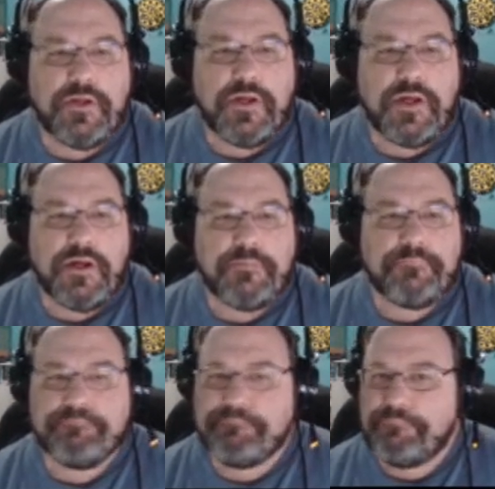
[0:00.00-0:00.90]

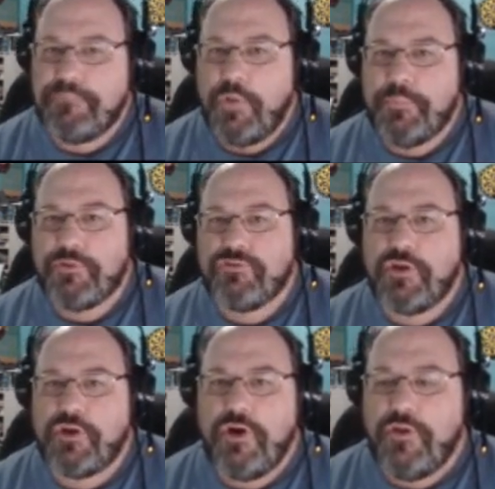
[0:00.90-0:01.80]
um, hope you'll
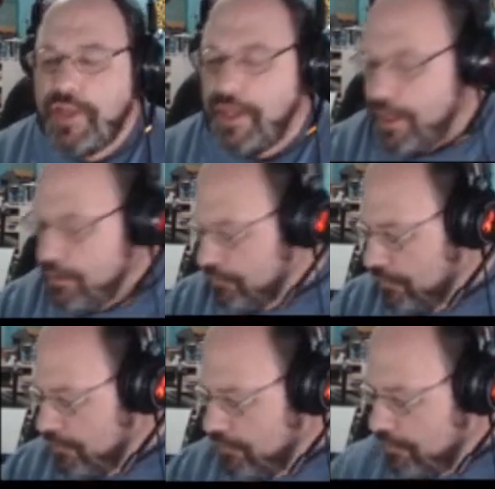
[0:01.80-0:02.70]
check all that
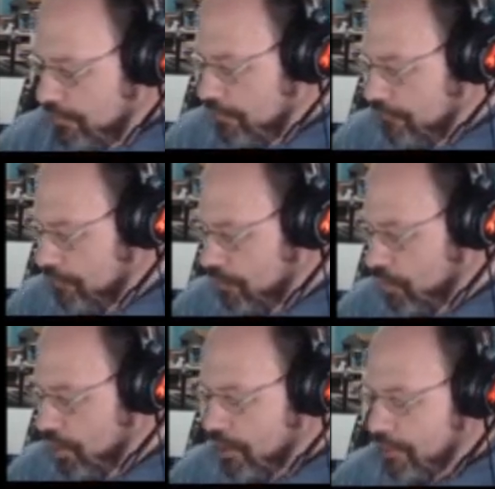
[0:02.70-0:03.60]
out.
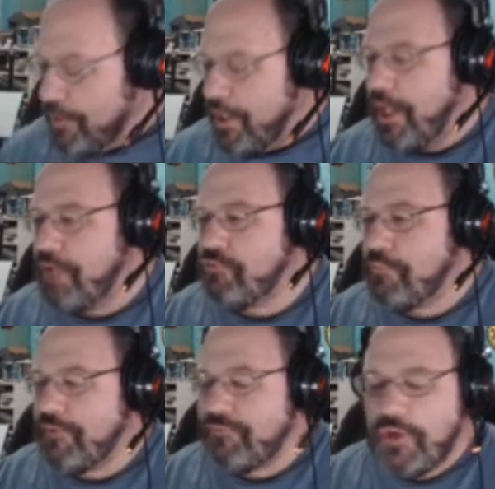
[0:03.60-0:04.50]
Meanwhile, I'm going to
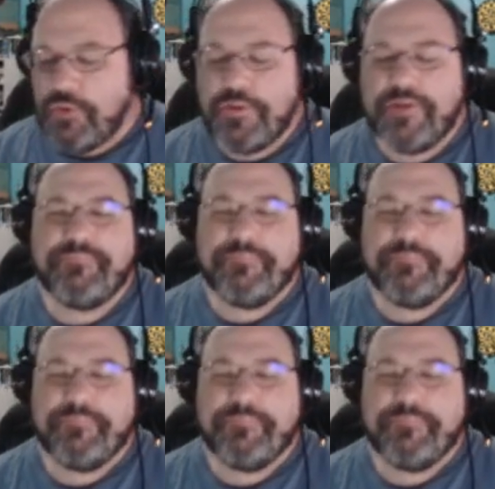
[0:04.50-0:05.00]
answer my phone.